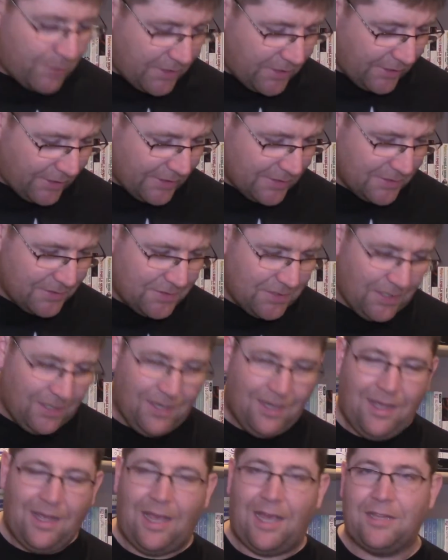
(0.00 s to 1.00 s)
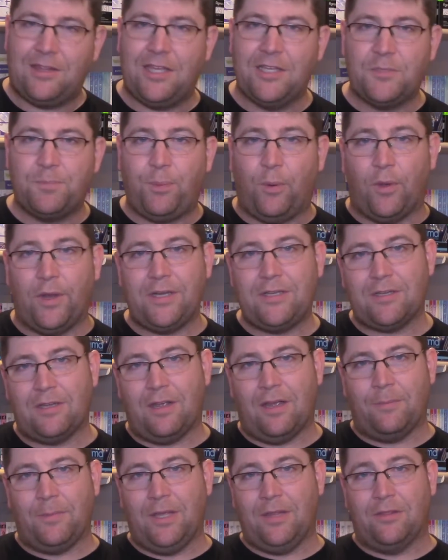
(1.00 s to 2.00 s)
because at this point,
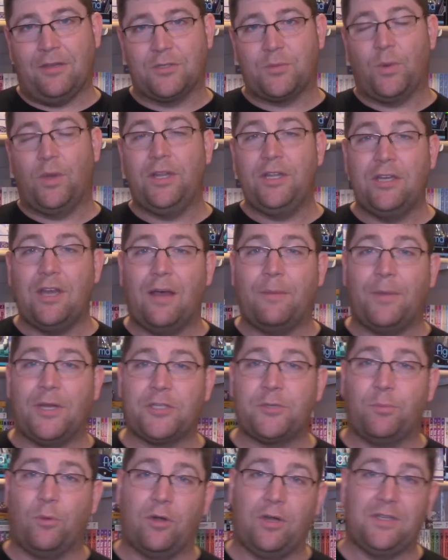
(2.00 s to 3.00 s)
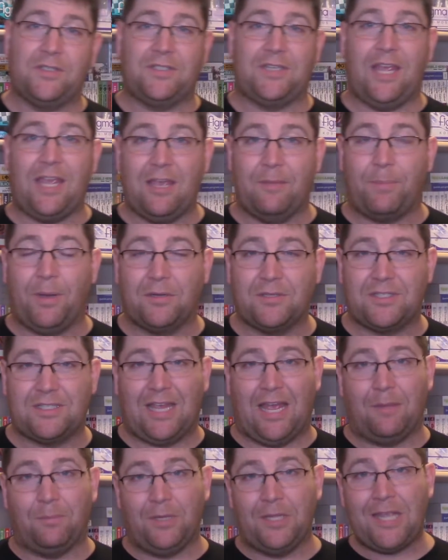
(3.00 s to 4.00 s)
I mean, there's really not much more to say about
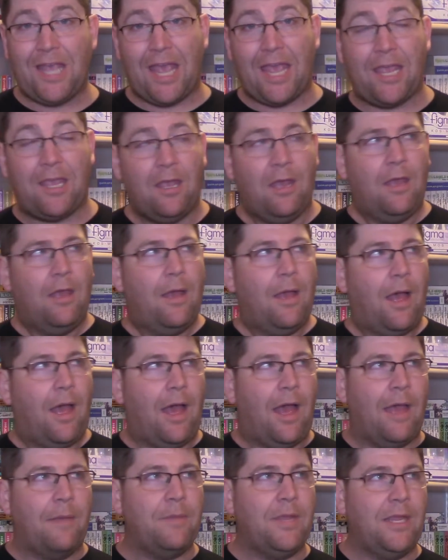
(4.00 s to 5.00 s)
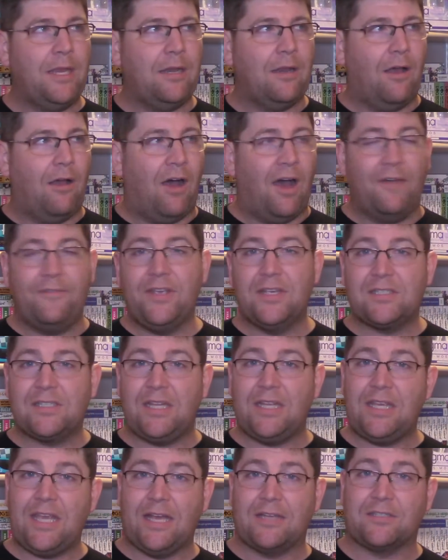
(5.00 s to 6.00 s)
Sablier. I mean,
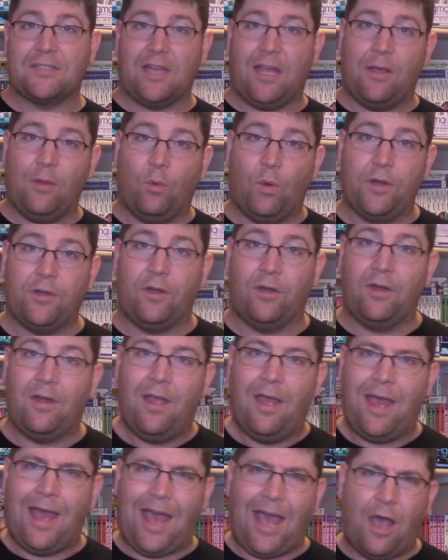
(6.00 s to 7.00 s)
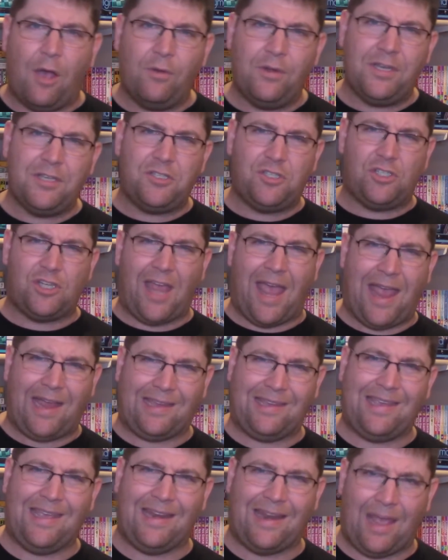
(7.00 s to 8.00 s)
obviously, yes, I wonder how did
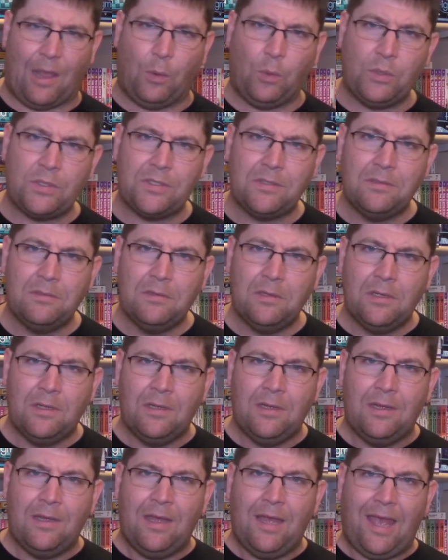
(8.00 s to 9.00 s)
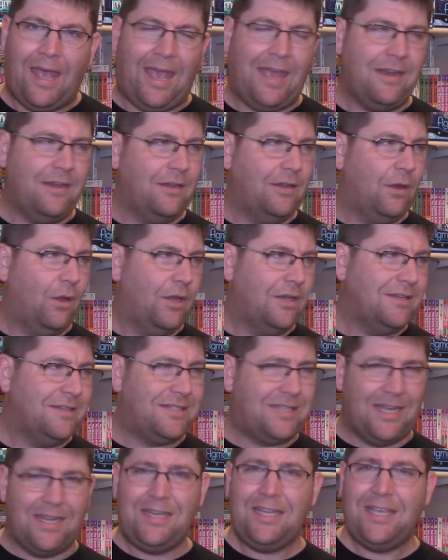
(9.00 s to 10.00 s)
Jack get out? And
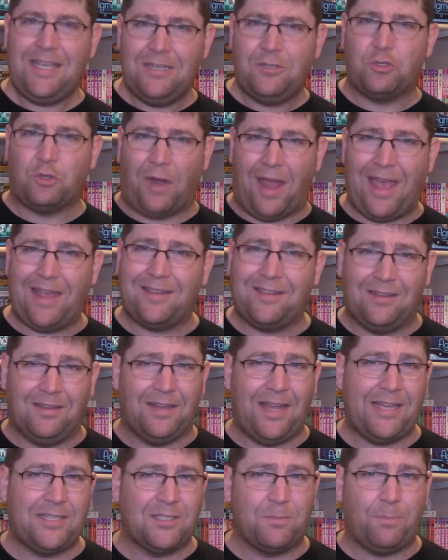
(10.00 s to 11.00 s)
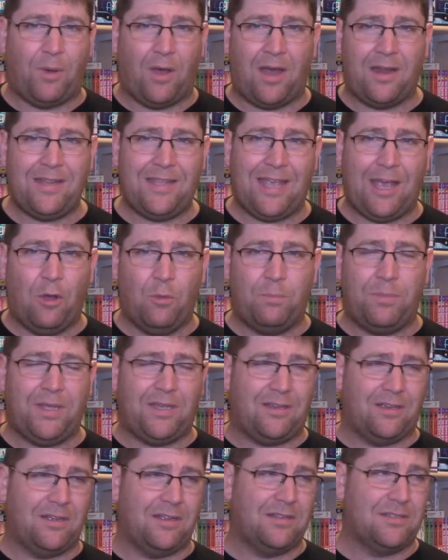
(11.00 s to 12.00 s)
did he drag Glenn's body out?
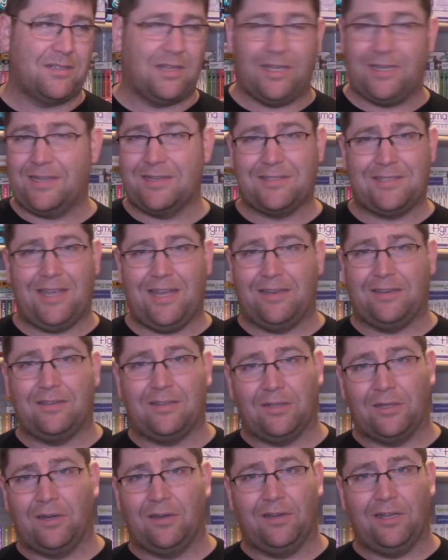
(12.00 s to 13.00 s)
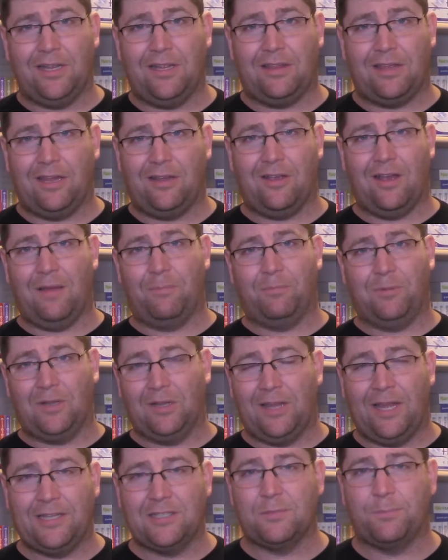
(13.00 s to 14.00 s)
Because, like I said, clearly they got
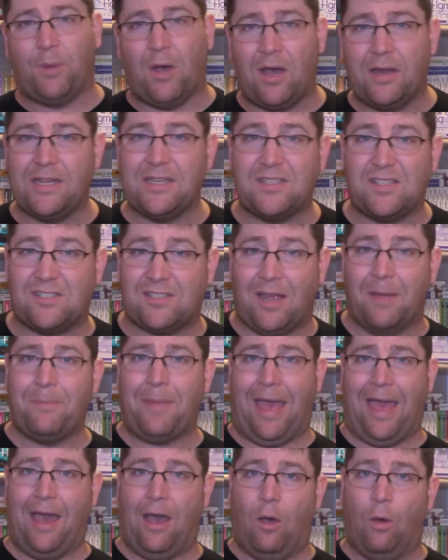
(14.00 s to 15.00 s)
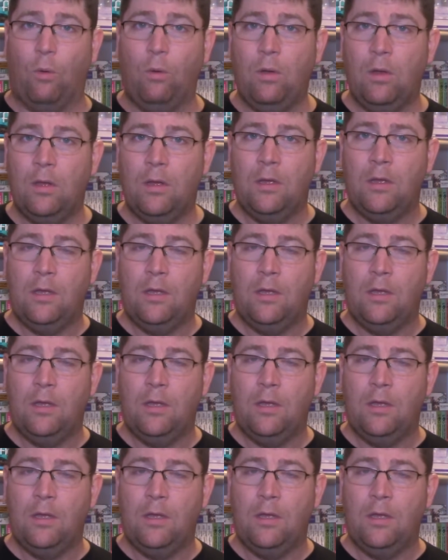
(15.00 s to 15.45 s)
Glenn's body somehow.